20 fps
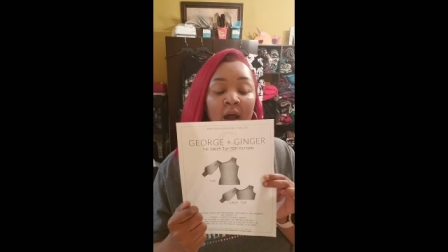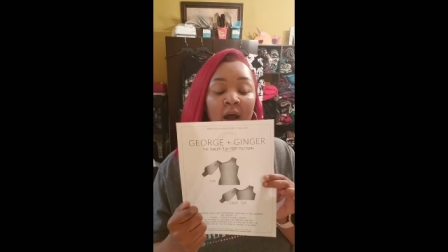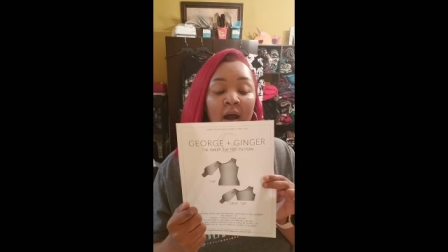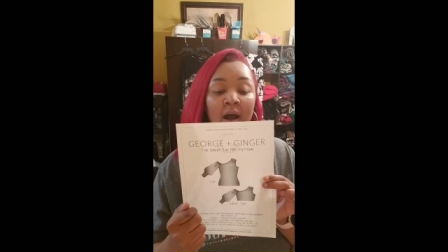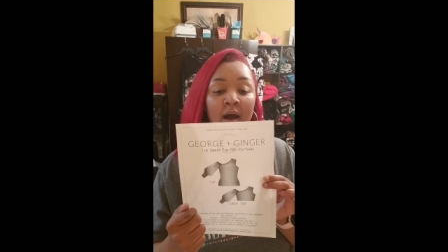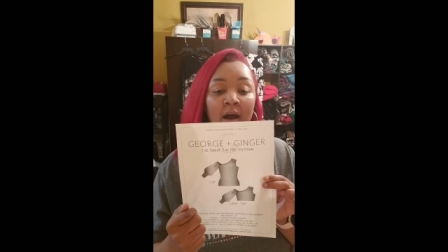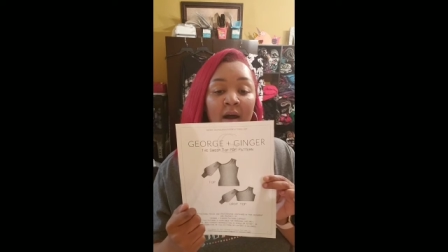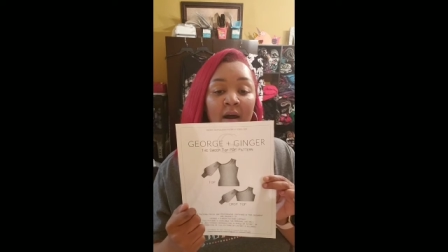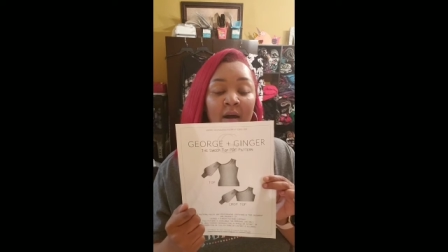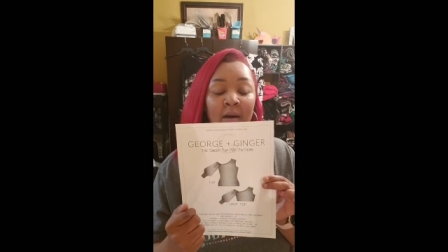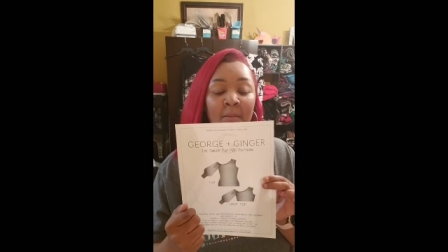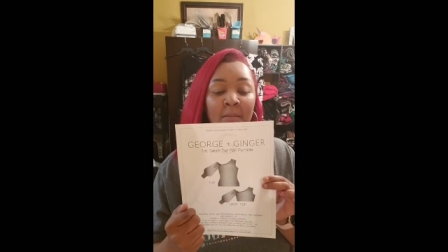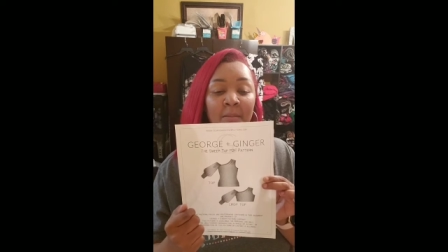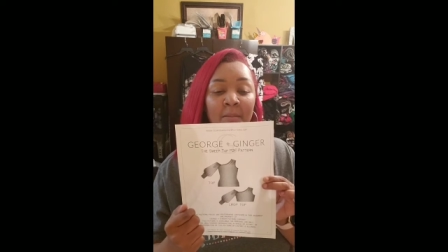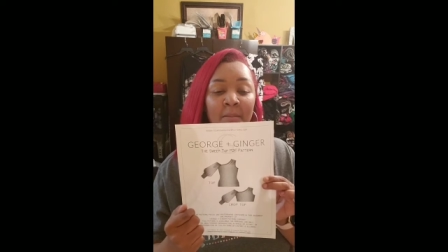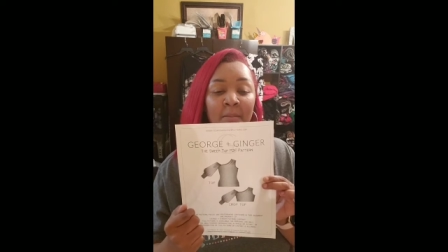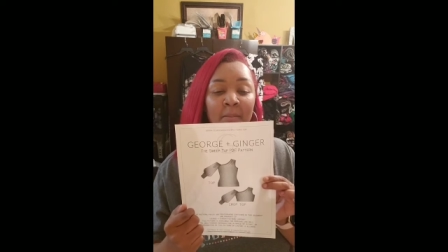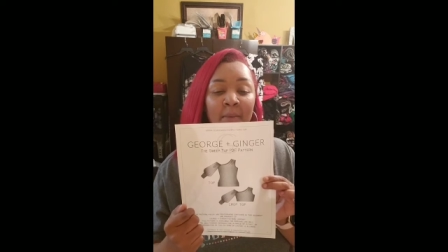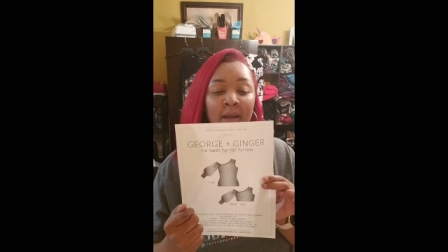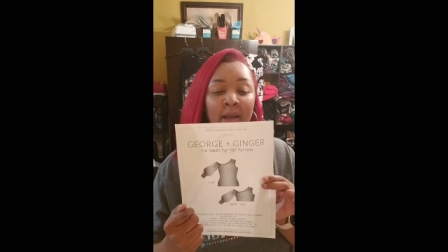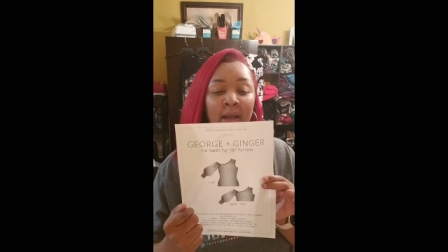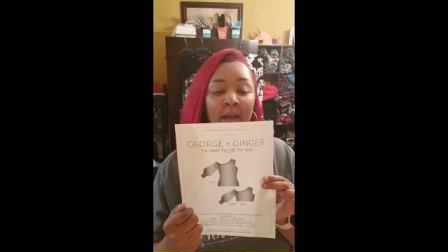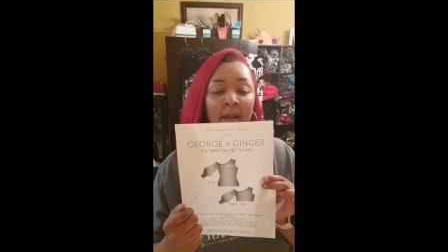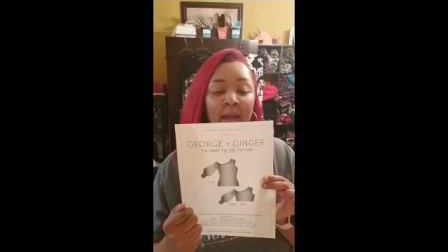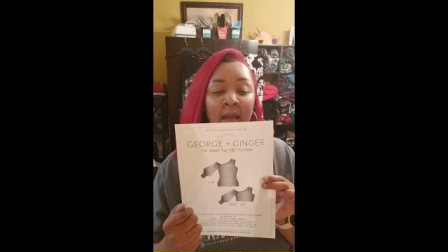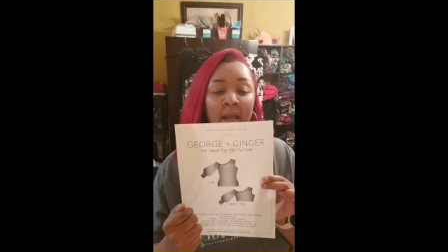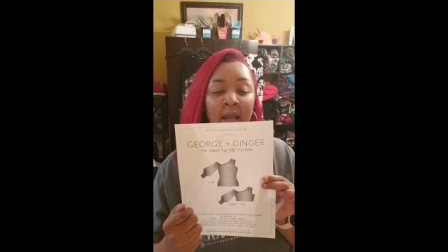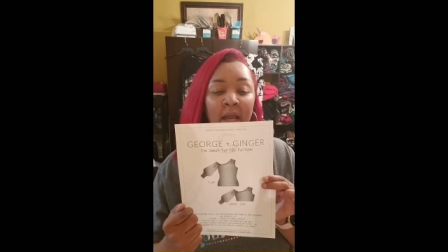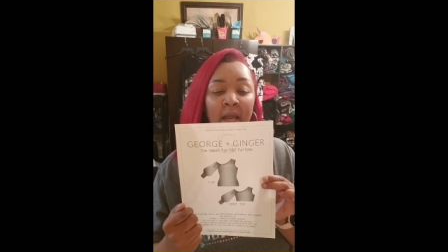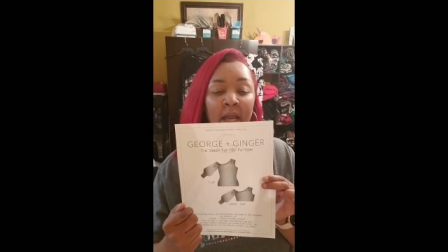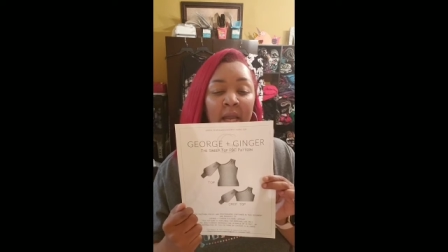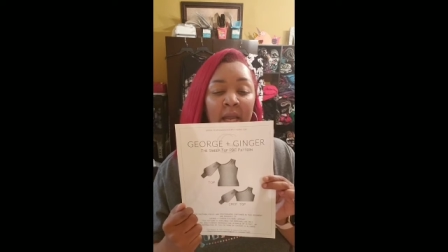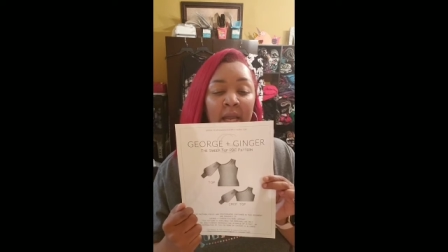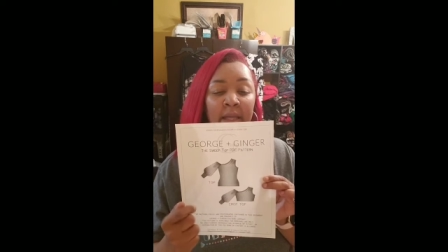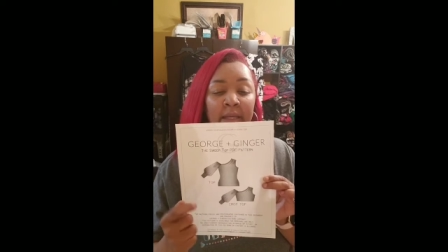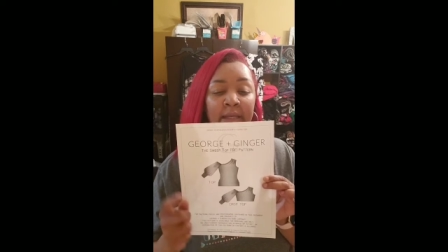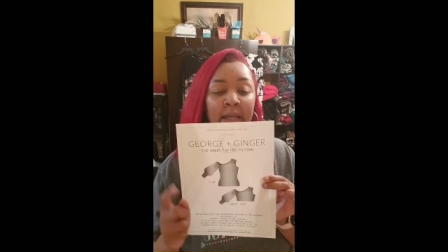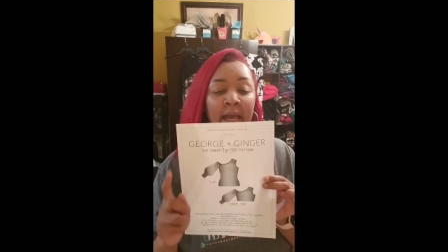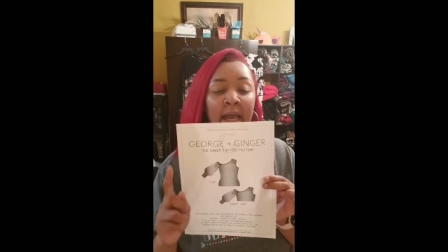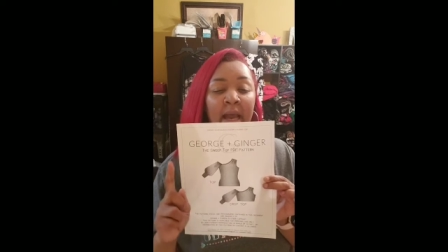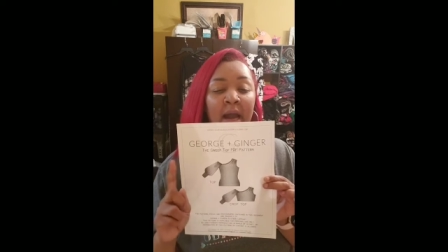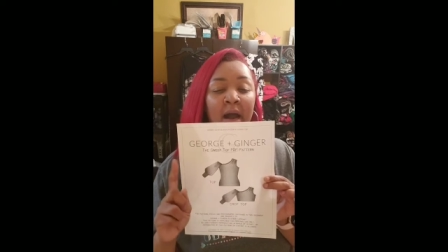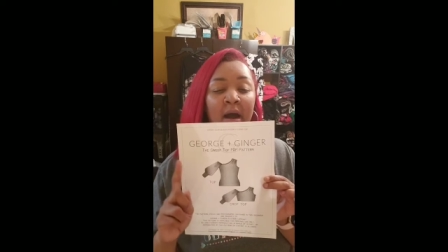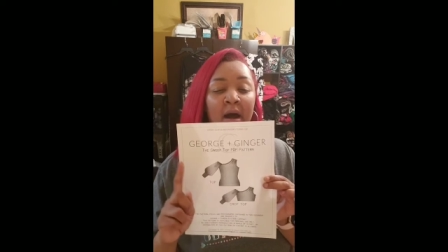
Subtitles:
And I